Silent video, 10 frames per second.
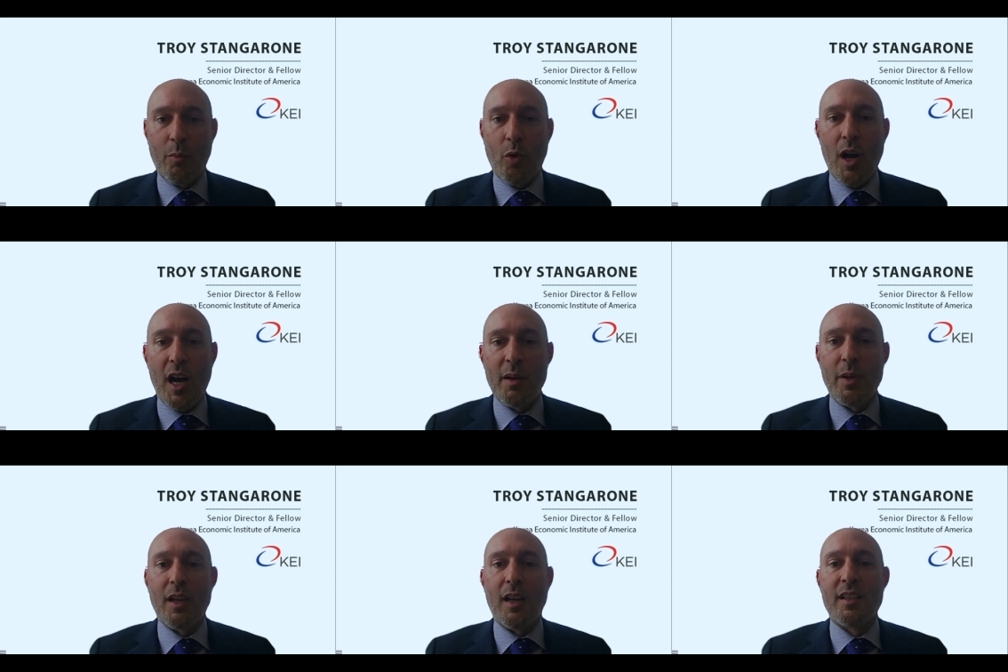abroad,
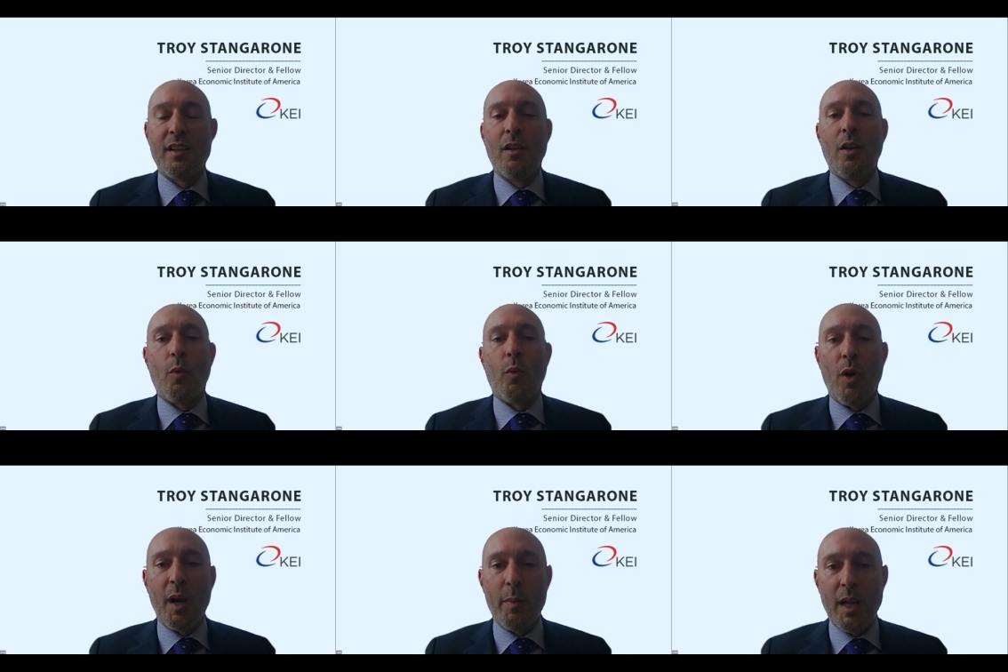because we
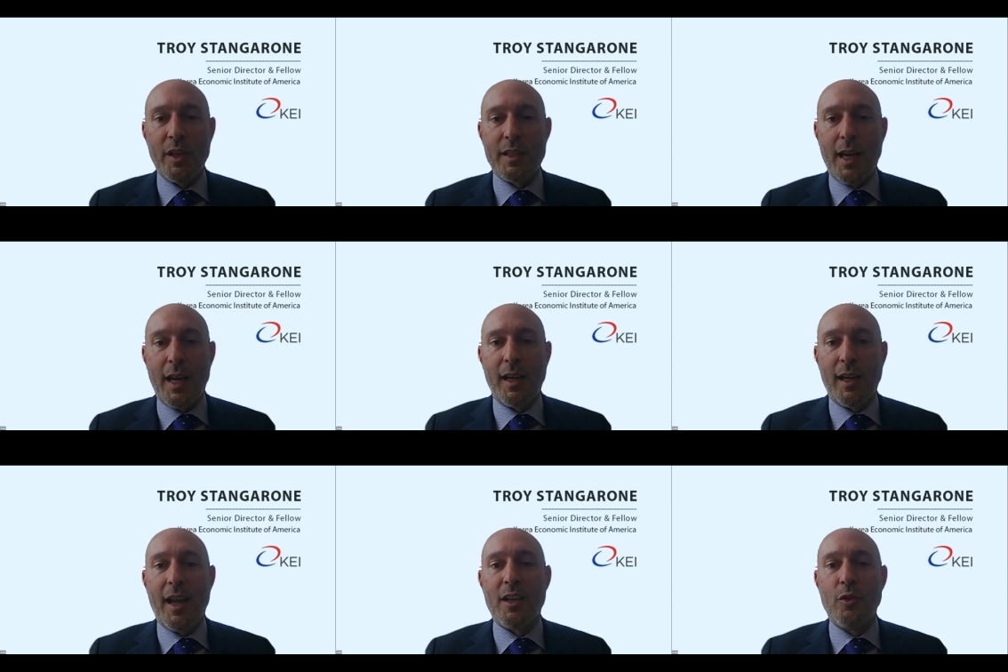want to be able to
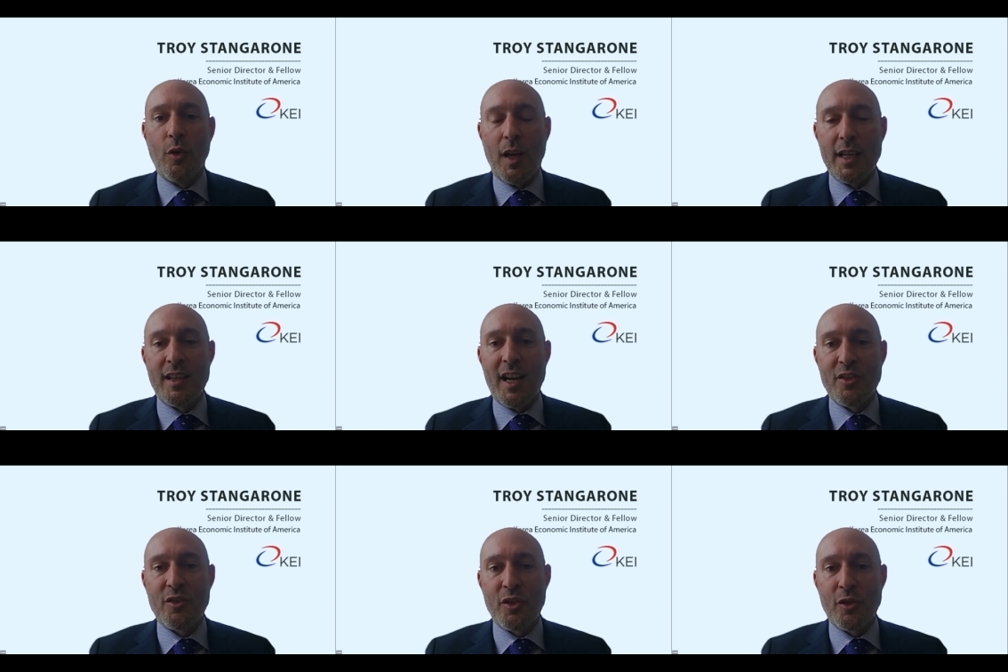take and utilize
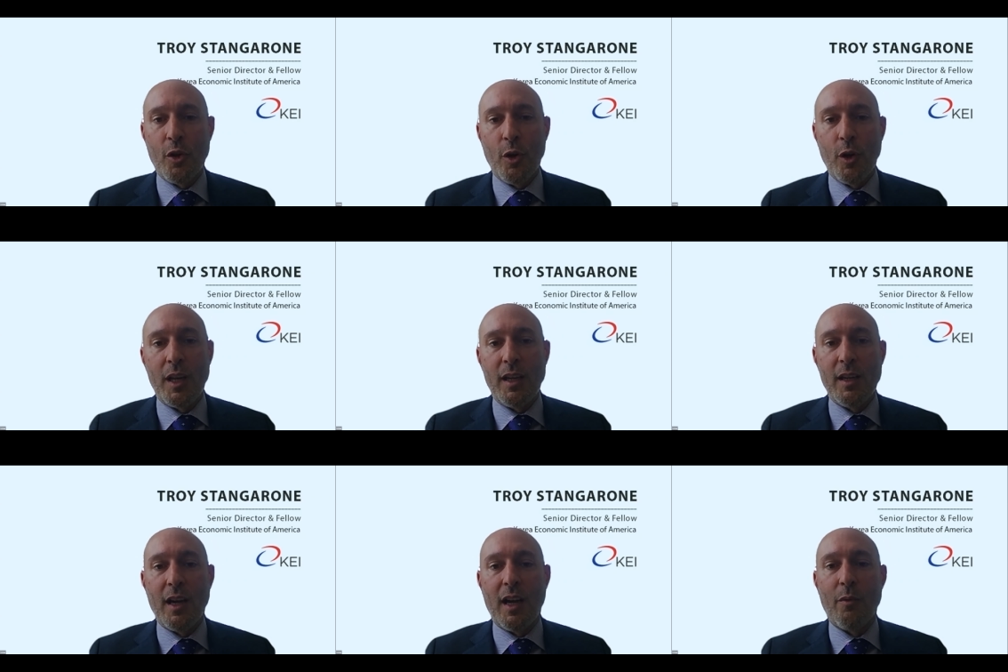national
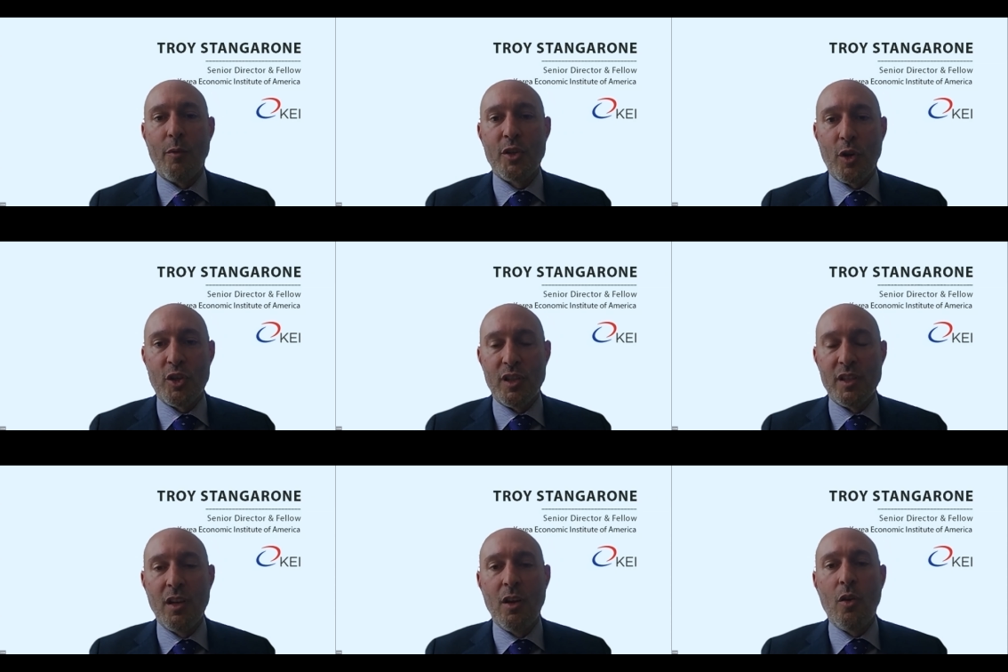security
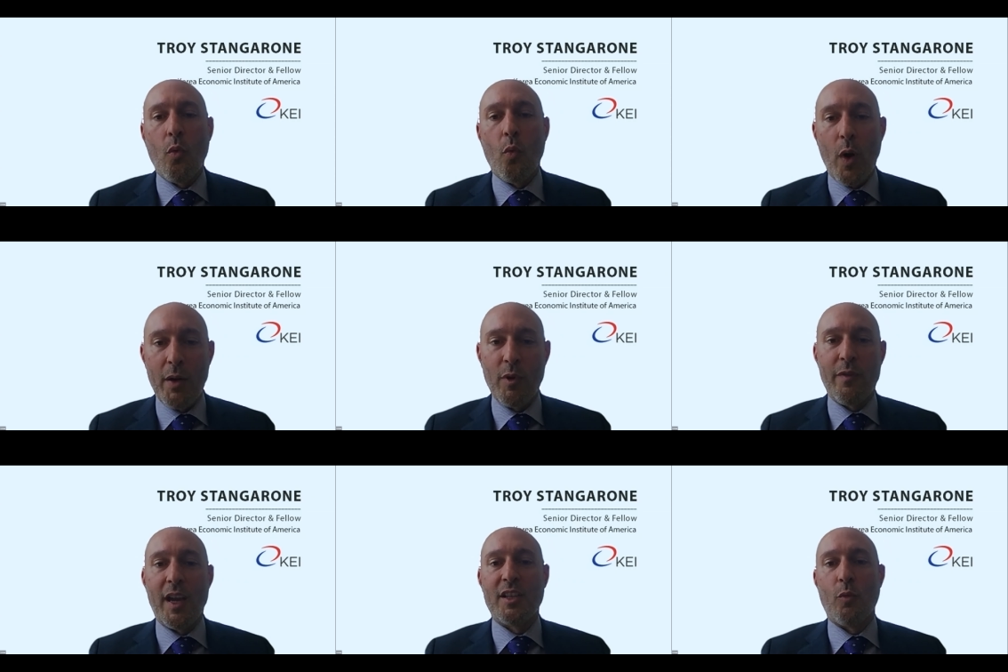restrictions when we
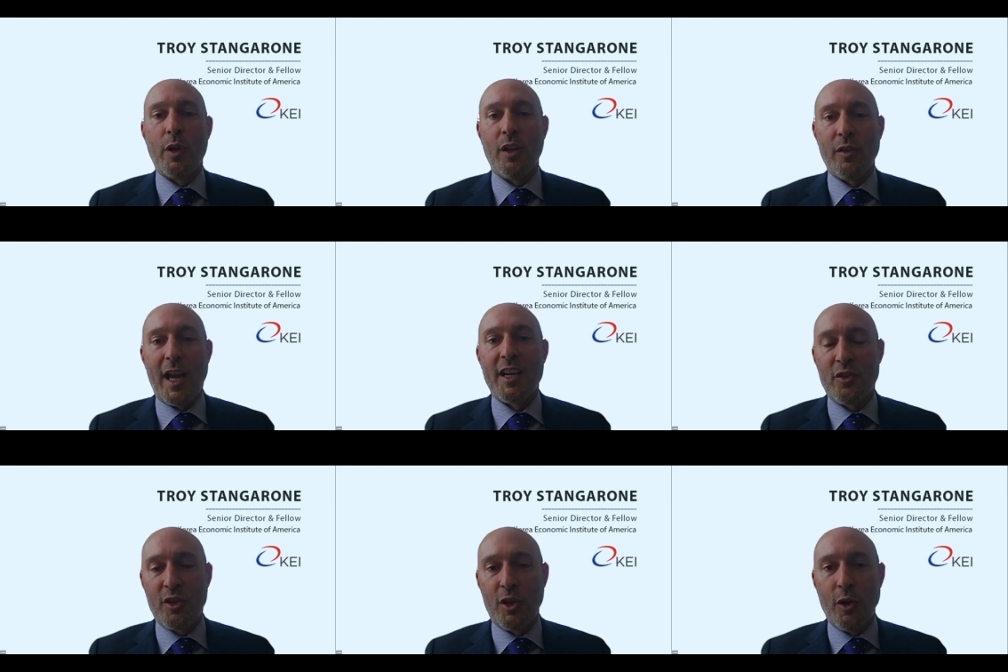face a real national
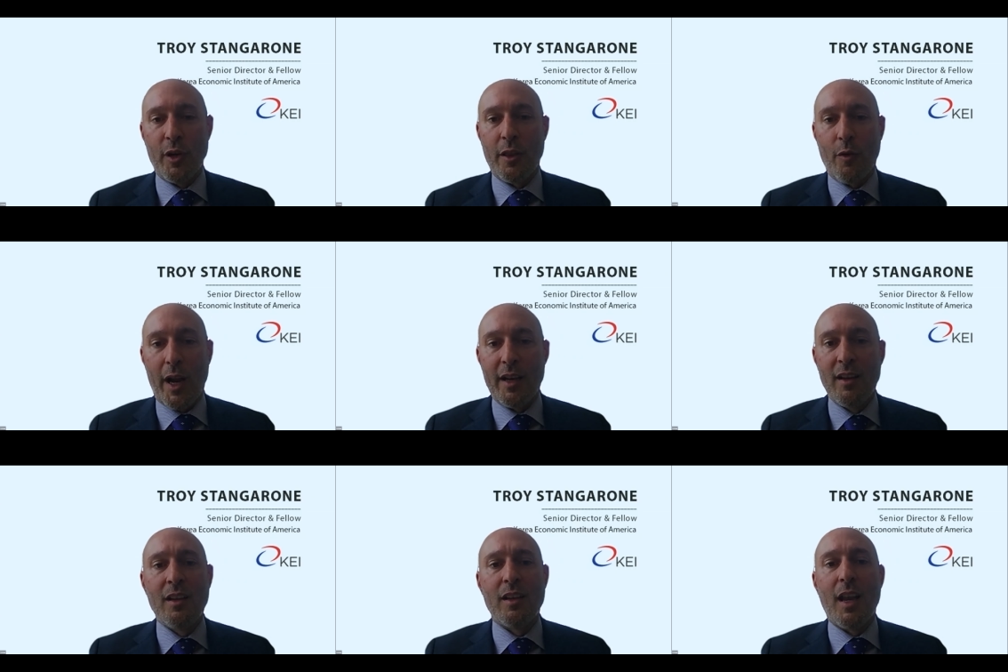security threat,
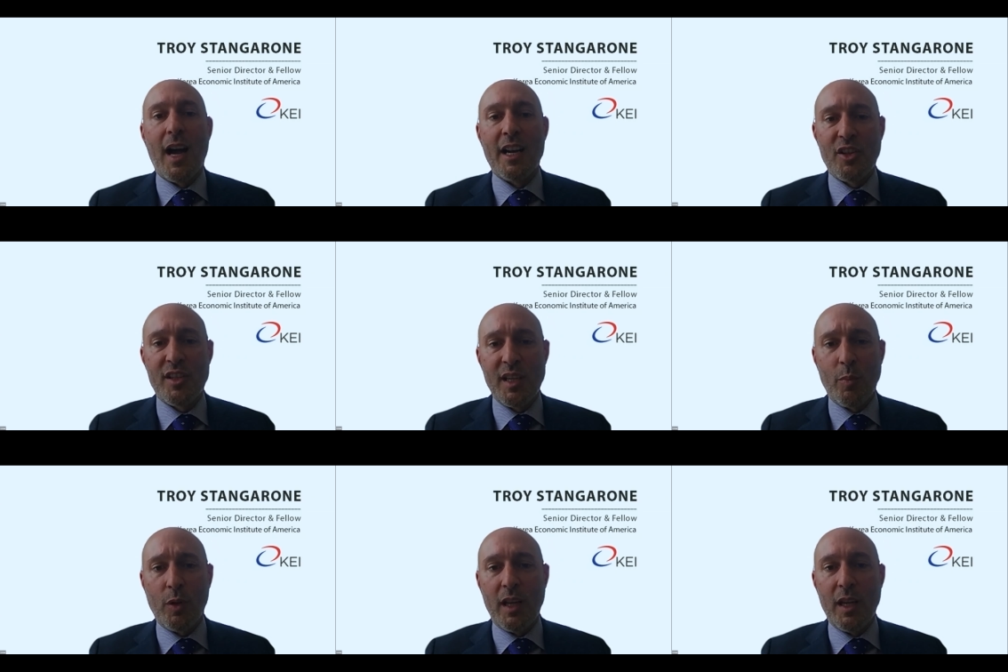not just
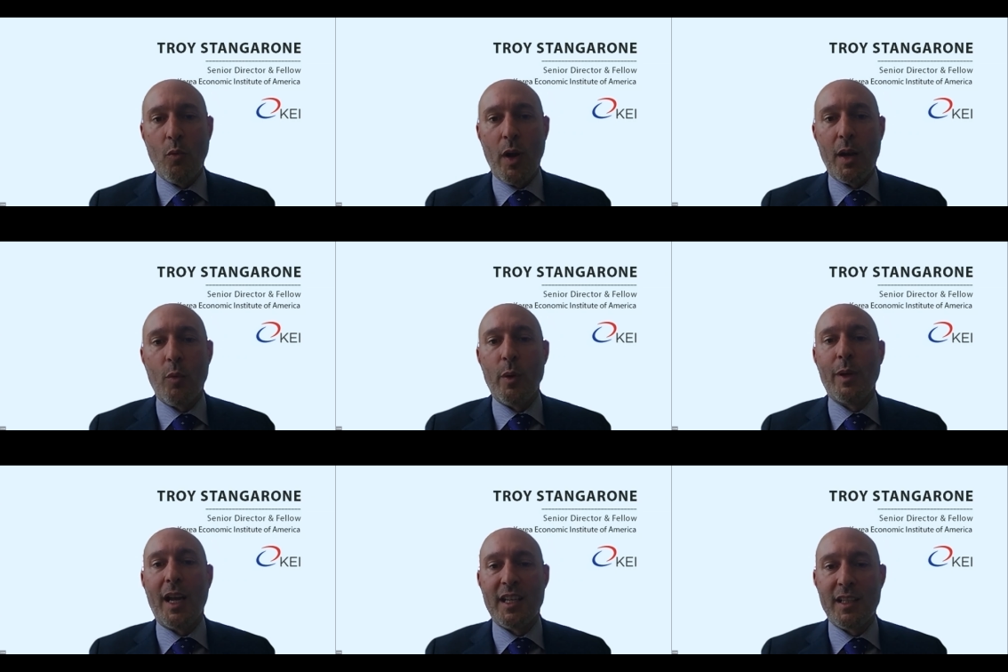simply when we would
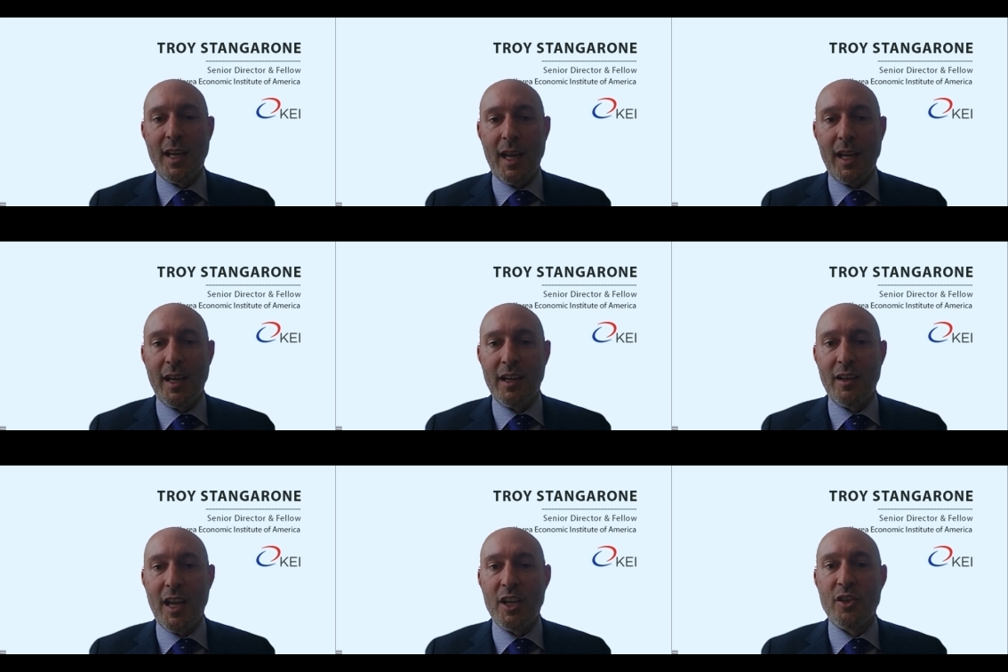like to take and
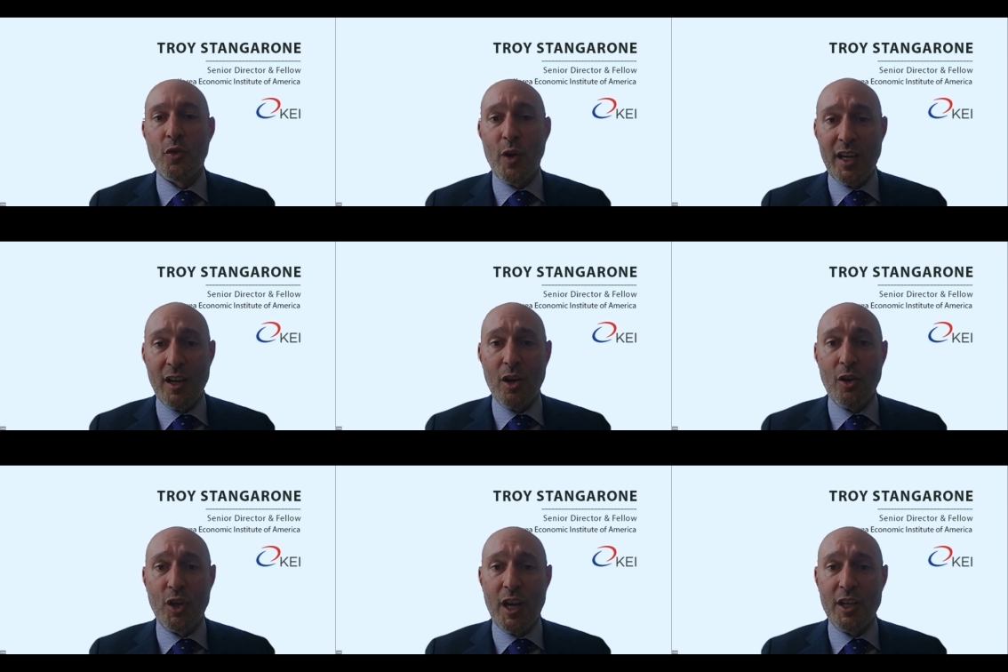engage in trade
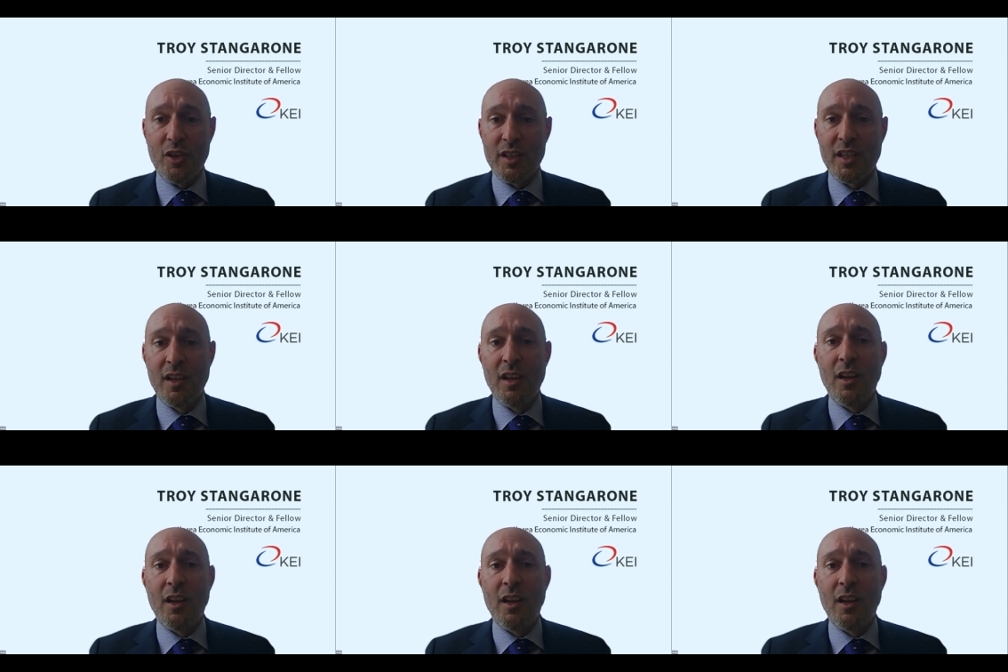negotiations